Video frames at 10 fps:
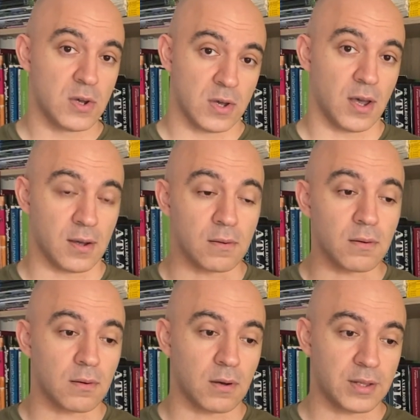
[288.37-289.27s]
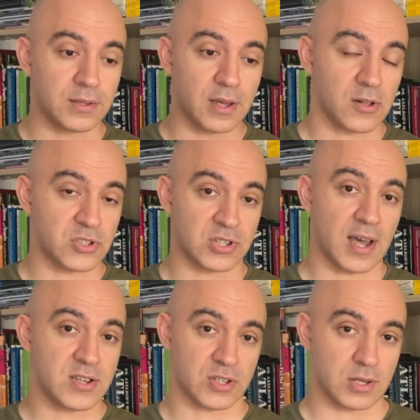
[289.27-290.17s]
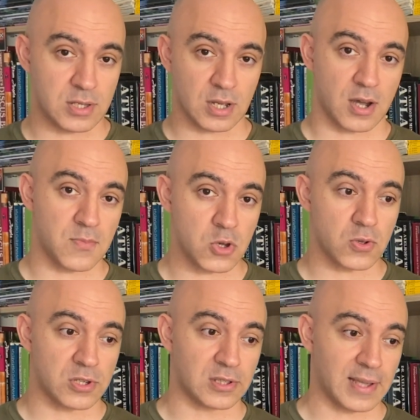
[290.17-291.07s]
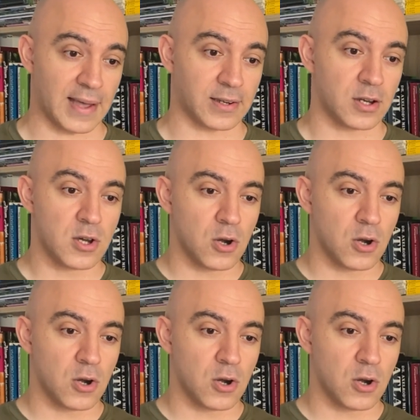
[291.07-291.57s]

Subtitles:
an adult size in a community tank.